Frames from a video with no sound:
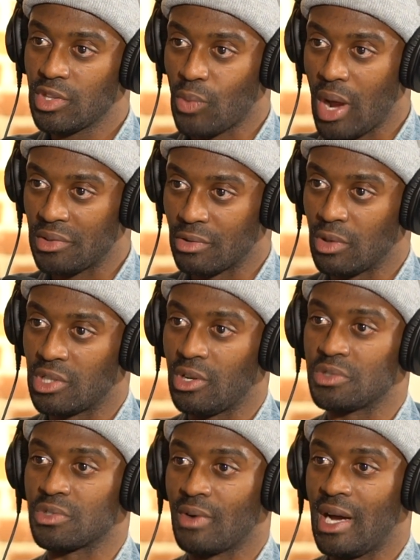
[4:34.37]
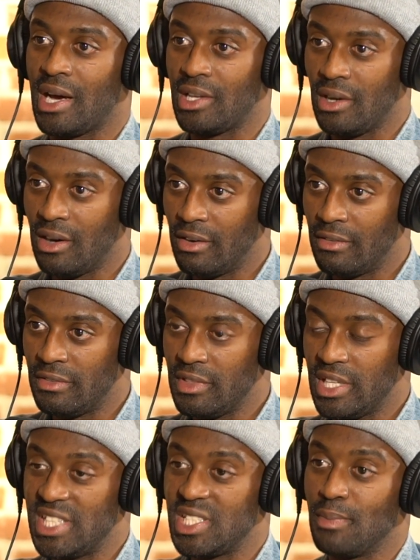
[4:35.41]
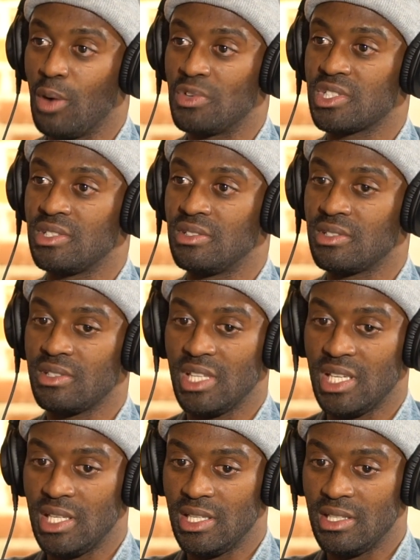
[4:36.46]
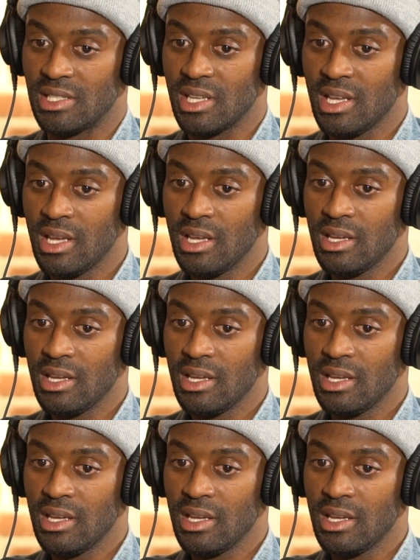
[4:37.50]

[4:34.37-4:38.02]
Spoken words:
throughout the roller coaster ride of these emotions, these